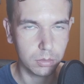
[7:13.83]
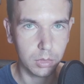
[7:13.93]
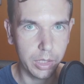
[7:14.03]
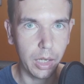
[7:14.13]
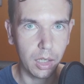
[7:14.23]

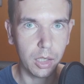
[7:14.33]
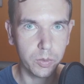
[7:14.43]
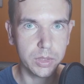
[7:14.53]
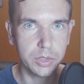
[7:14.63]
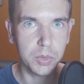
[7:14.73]

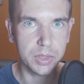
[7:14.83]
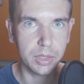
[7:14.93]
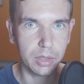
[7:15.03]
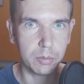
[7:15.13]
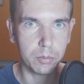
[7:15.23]
was
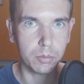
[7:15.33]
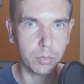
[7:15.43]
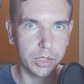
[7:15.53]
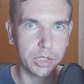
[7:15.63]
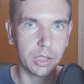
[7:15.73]
interested in
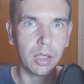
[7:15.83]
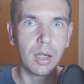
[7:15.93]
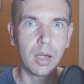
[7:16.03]
bridging